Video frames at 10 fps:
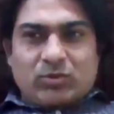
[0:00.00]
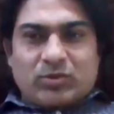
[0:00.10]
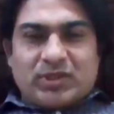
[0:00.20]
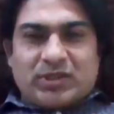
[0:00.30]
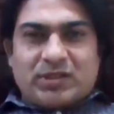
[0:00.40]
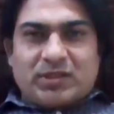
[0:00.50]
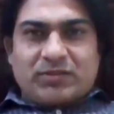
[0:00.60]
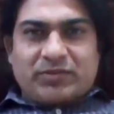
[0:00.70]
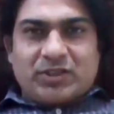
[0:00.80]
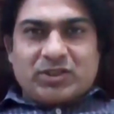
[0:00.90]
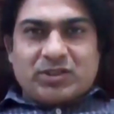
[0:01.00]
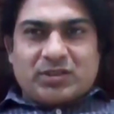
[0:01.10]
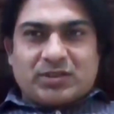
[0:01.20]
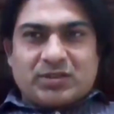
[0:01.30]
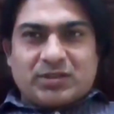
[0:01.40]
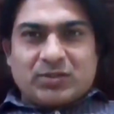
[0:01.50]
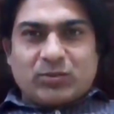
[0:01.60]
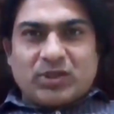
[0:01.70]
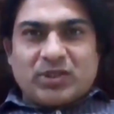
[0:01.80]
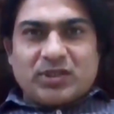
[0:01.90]
Well, definition is
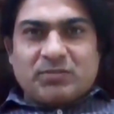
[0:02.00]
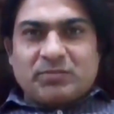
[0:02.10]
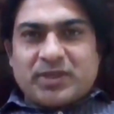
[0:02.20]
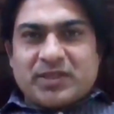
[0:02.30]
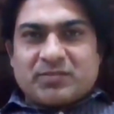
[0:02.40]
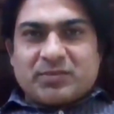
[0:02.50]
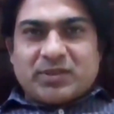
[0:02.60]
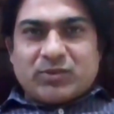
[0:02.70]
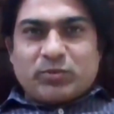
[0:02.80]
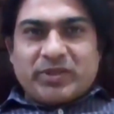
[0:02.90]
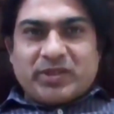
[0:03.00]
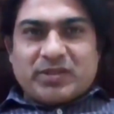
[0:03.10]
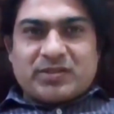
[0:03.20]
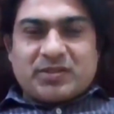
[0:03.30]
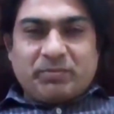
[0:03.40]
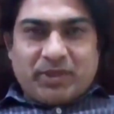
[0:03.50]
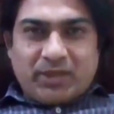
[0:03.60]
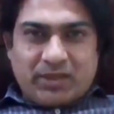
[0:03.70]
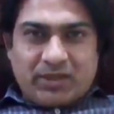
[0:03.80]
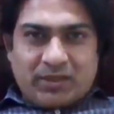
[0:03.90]
quite complex, but to make it
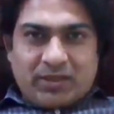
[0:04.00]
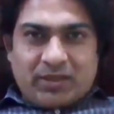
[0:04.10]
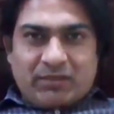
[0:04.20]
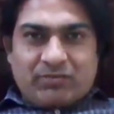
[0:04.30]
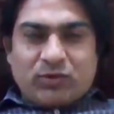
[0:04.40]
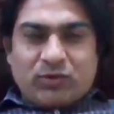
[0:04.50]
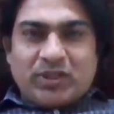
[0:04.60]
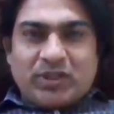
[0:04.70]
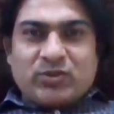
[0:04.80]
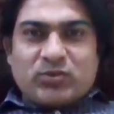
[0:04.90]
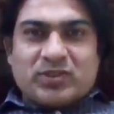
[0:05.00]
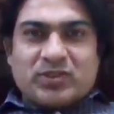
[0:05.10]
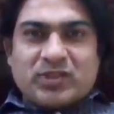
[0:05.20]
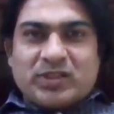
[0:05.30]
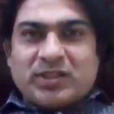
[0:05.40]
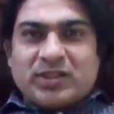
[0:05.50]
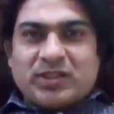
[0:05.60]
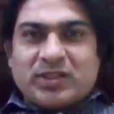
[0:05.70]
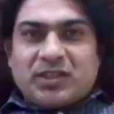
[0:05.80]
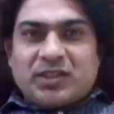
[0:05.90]
simple, we would like to say that
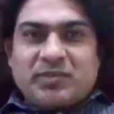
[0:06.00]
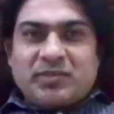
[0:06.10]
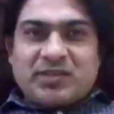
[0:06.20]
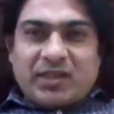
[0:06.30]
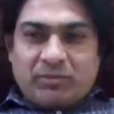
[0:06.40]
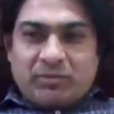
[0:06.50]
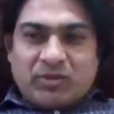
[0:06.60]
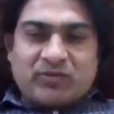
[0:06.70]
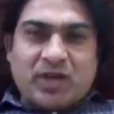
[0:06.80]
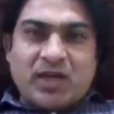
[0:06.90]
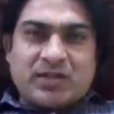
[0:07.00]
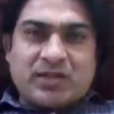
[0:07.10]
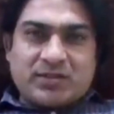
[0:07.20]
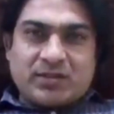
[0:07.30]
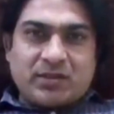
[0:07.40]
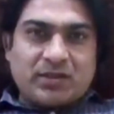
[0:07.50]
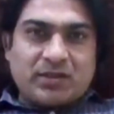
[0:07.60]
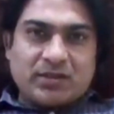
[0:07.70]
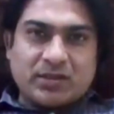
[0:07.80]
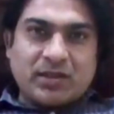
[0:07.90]
misalignment of the eyes
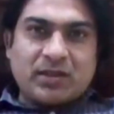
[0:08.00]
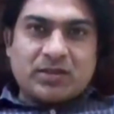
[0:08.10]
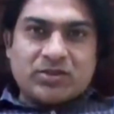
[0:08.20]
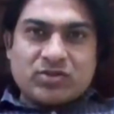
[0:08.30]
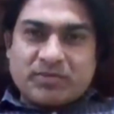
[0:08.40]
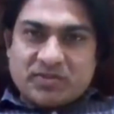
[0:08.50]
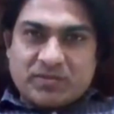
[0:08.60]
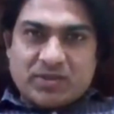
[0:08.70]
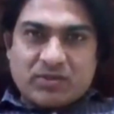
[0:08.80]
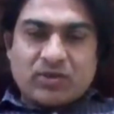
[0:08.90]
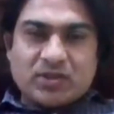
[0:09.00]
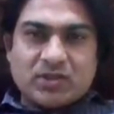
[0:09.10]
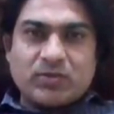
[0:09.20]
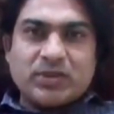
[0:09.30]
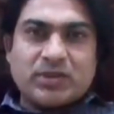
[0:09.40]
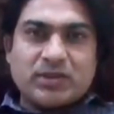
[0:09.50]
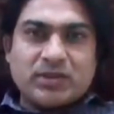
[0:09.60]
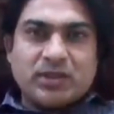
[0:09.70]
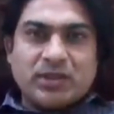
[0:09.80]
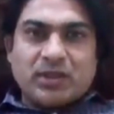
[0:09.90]
is called strabismus or squint.
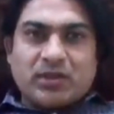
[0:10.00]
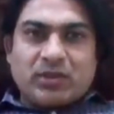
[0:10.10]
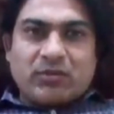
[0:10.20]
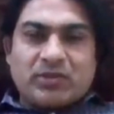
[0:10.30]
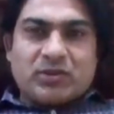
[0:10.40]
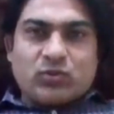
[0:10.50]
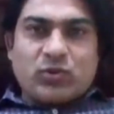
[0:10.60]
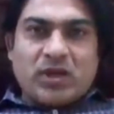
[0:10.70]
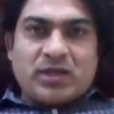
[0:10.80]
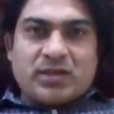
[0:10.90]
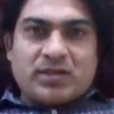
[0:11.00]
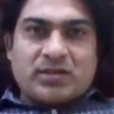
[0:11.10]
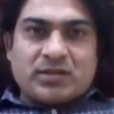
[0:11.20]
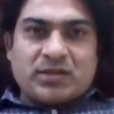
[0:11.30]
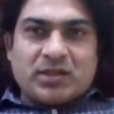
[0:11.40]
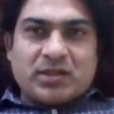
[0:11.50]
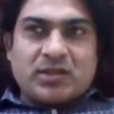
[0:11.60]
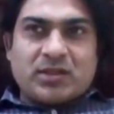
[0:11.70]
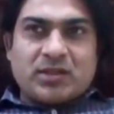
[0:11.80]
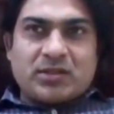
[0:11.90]
When the two eyes they are
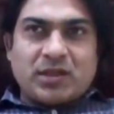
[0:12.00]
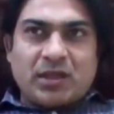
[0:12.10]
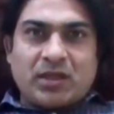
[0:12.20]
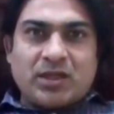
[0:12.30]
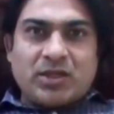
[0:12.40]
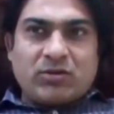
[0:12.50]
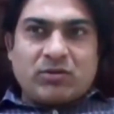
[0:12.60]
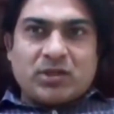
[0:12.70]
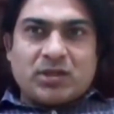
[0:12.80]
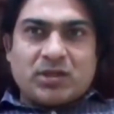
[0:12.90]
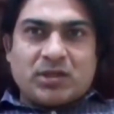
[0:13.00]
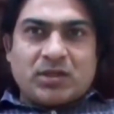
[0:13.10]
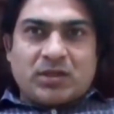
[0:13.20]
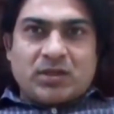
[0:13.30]
not aligned on a